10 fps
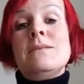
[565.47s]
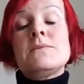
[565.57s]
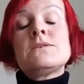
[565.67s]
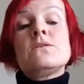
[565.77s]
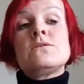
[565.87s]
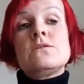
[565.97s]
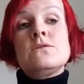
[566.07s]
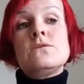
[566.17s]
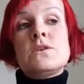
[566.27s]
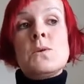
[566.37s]
So
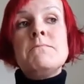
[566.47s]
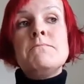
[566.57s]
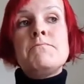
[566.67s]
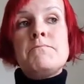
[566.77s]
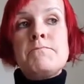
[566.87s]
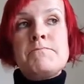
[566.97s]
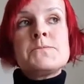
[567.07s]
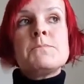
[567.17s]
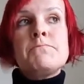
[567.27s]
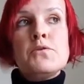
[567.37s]

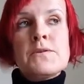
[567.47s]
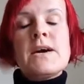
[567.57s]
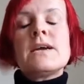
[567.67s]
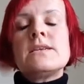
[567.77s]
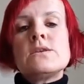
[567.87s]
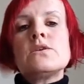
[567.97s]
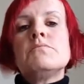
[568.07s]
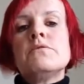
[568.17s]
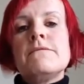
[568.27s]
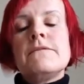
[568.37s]
to put that into your
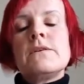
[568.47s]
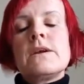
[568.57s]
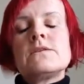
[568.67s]
portfolio,